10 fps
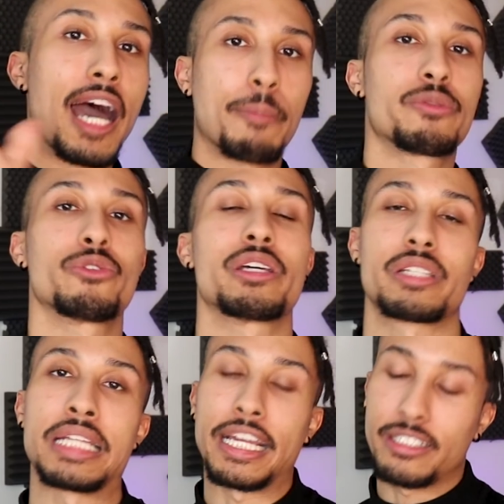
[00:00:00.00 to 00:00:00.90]
apps
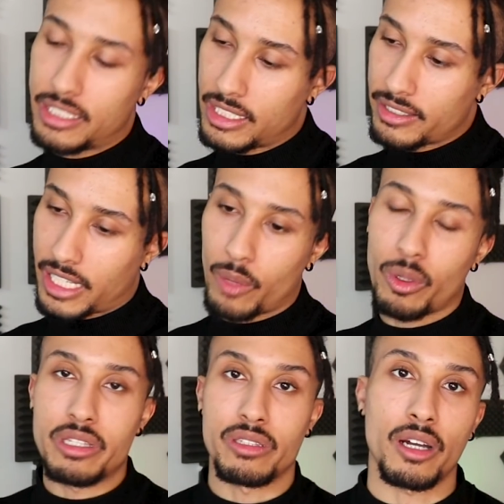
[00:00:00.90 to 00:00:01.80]
2019 that I
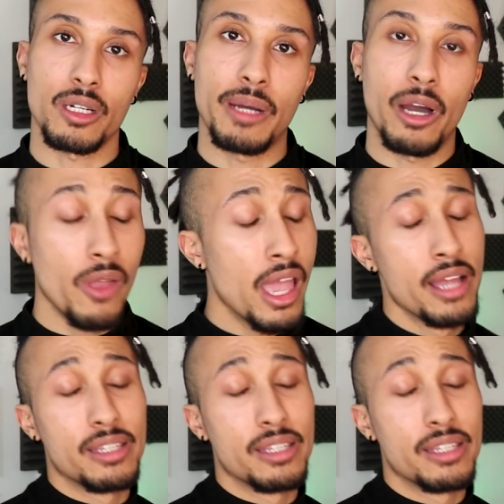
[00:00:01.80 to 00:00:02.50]
wanted to talk about.